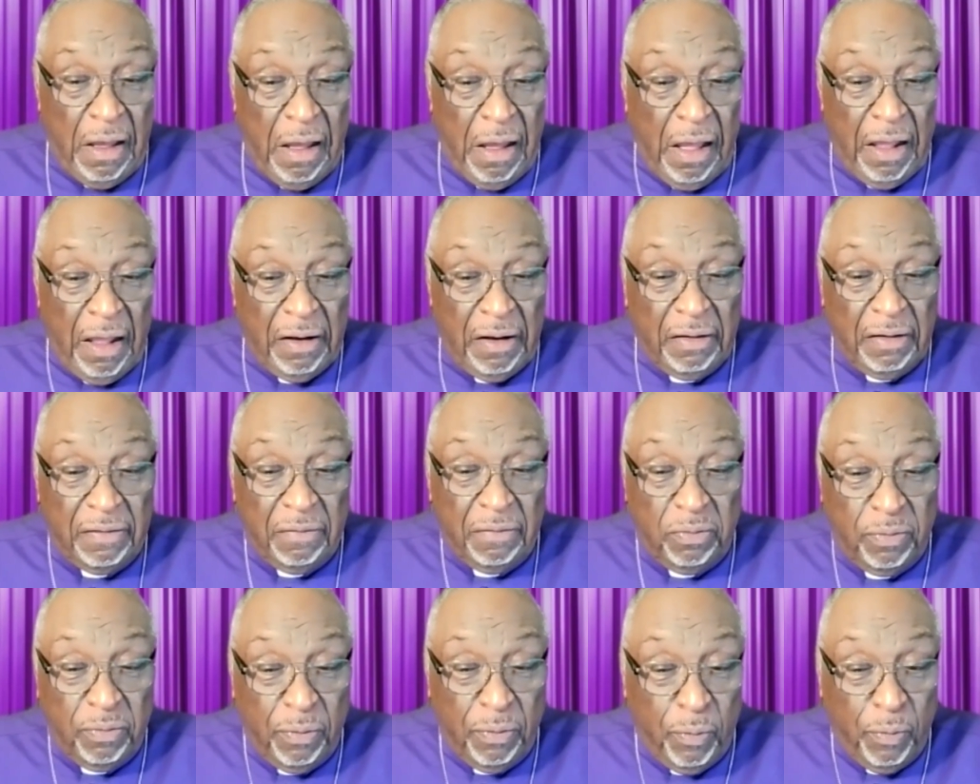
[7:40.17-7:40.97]
or
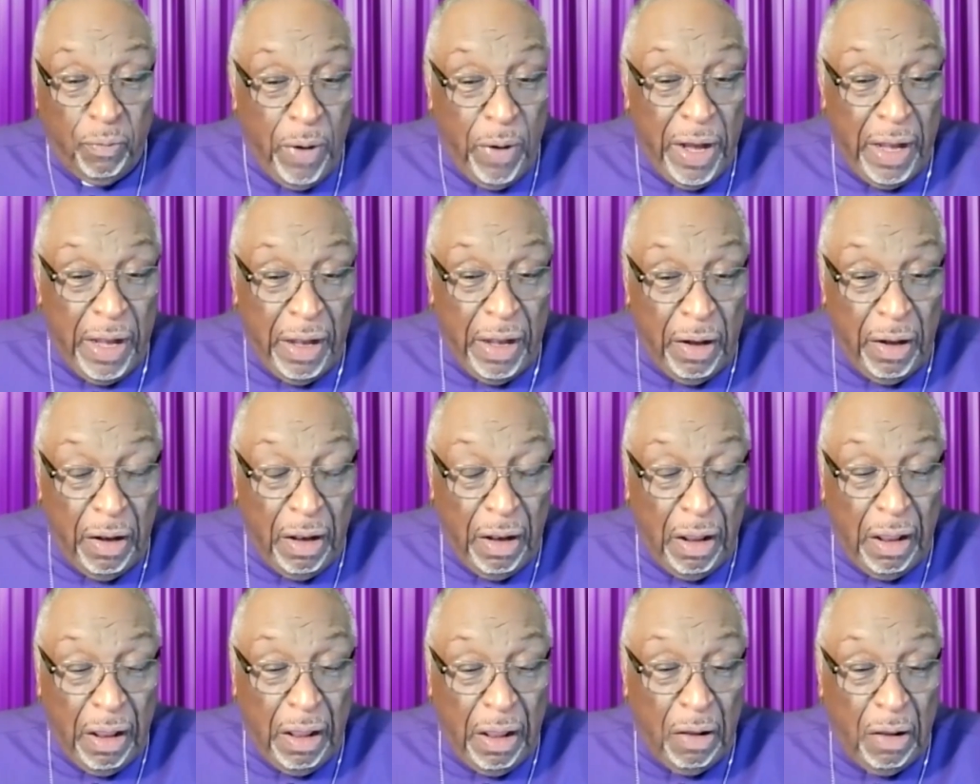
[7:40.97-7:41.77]

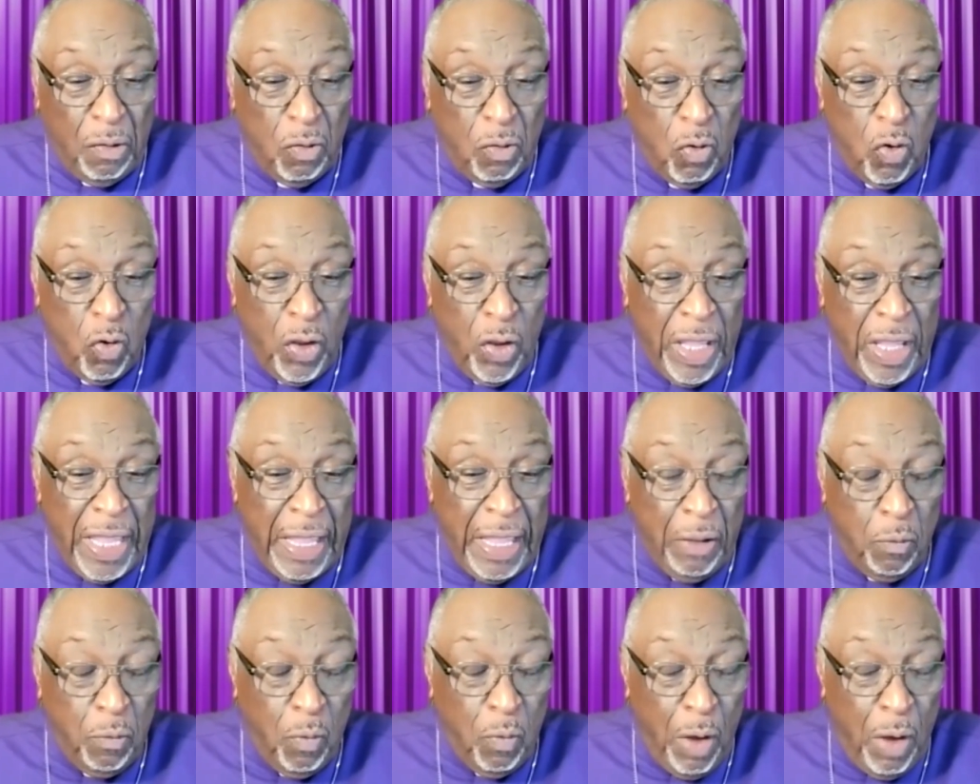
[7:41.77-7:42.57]
where, uh, who
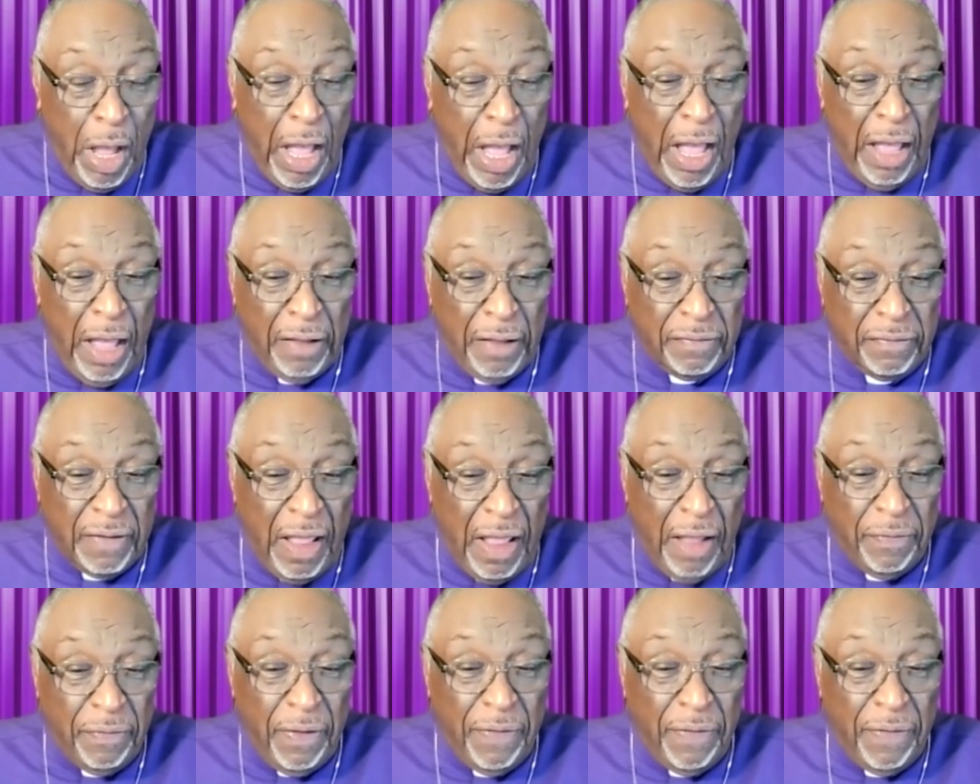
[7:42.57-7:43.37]
he
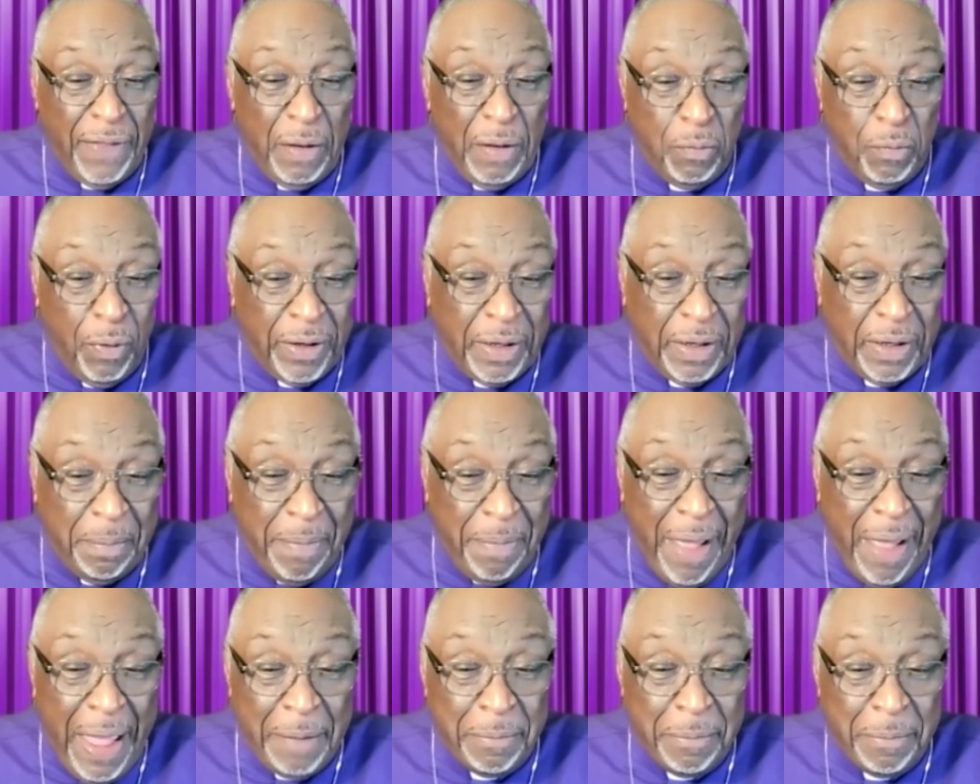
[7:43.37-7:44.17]
was, other than what the
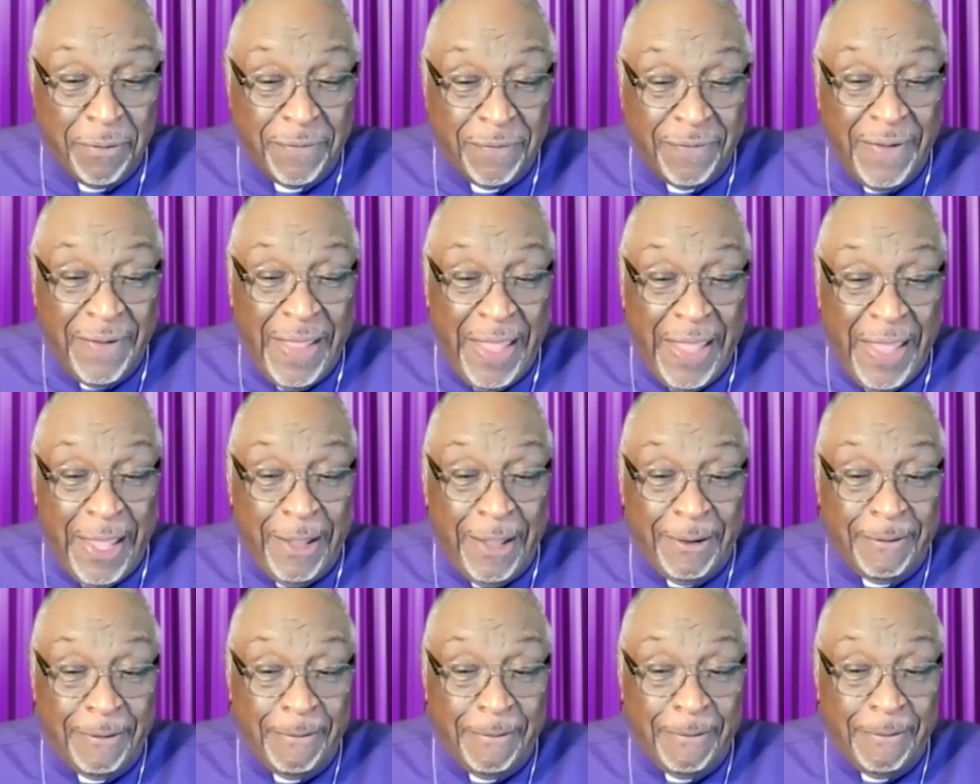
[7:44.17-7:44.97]
Bible
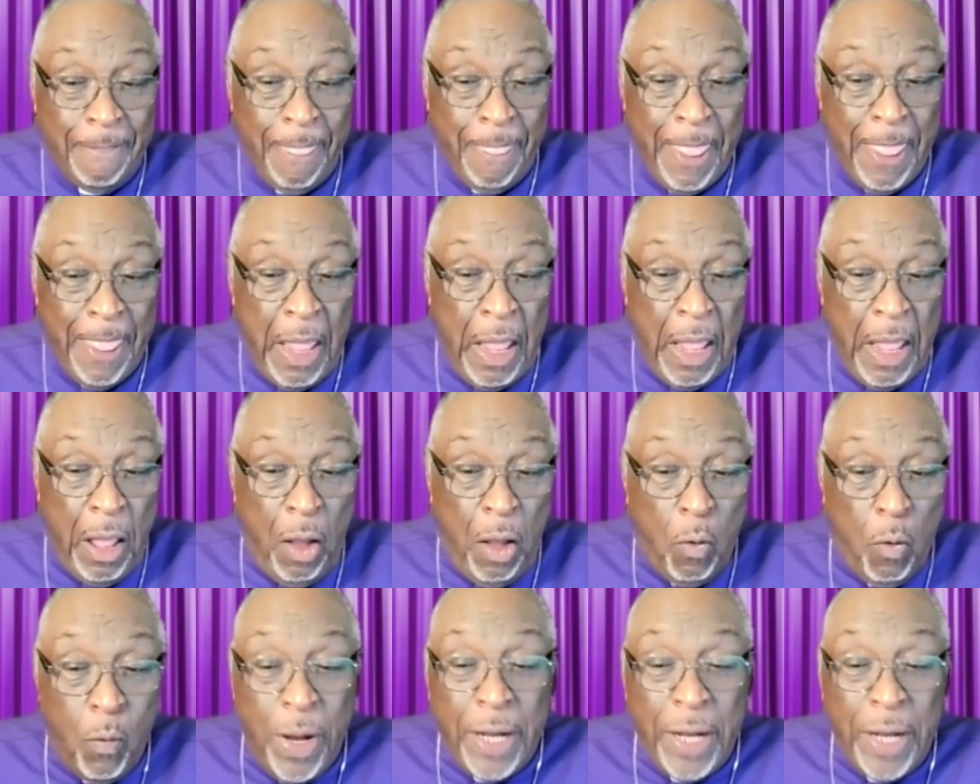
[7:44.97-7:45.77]
says.
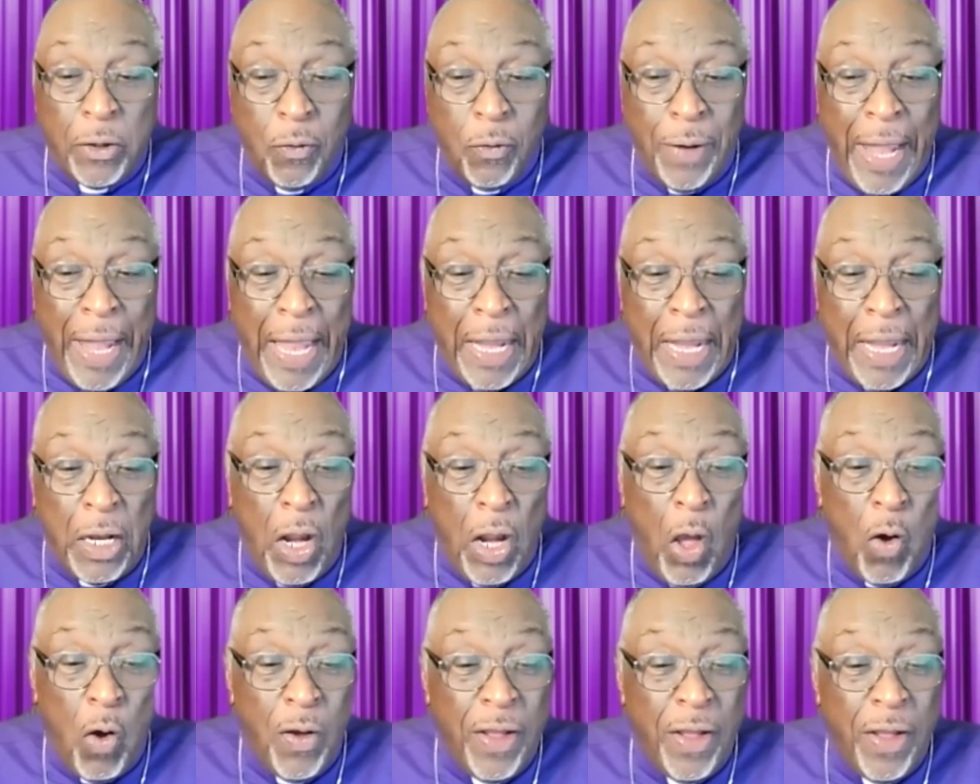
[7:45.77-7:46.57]
We do not
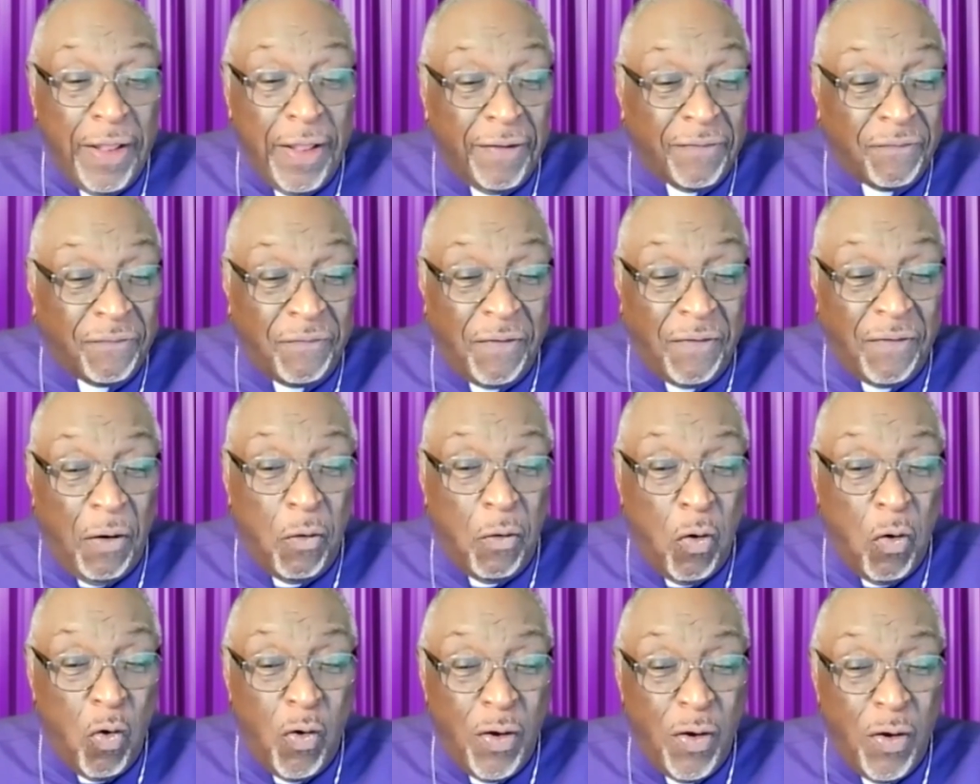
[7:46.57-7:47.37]
know his
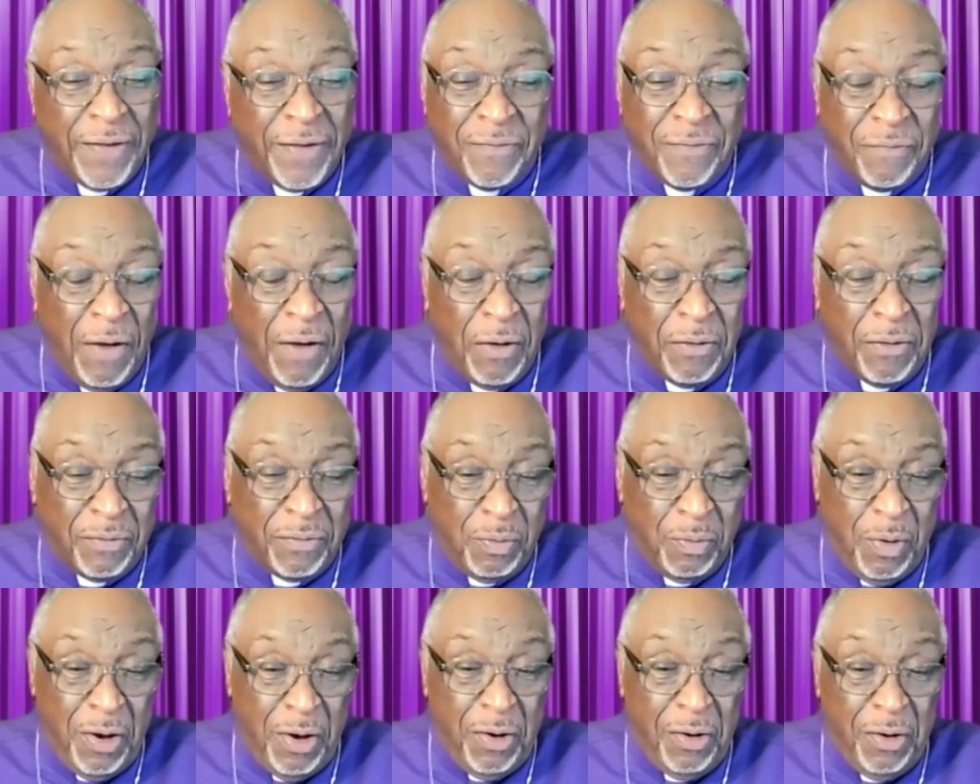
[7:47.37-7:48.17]
fo- who his
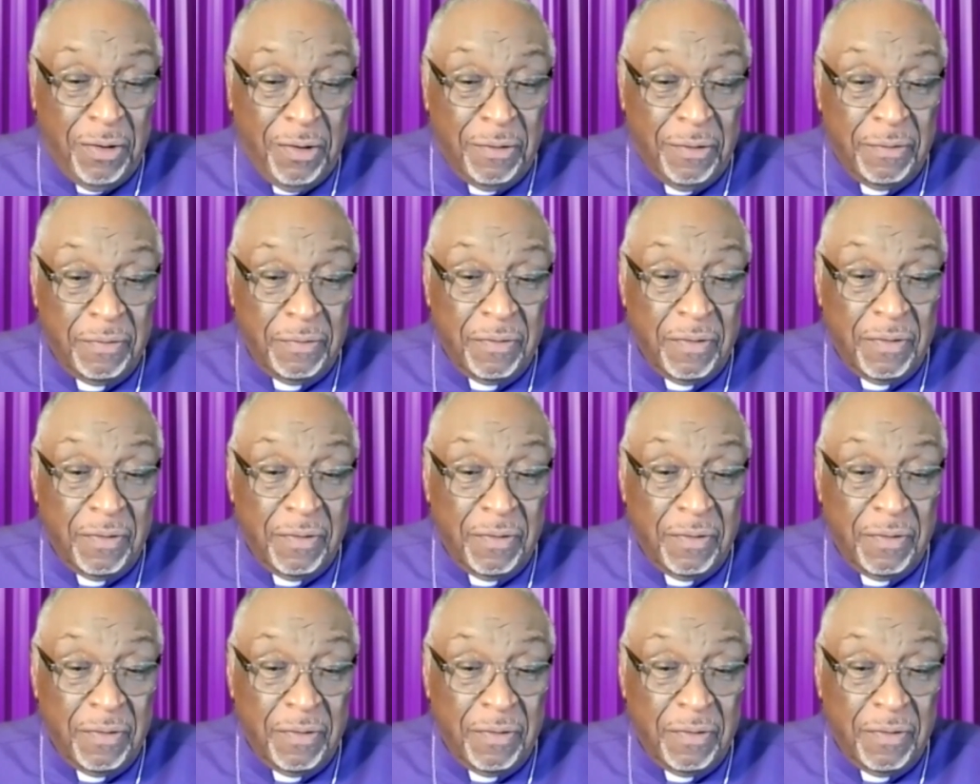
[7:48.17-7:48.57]
folks were,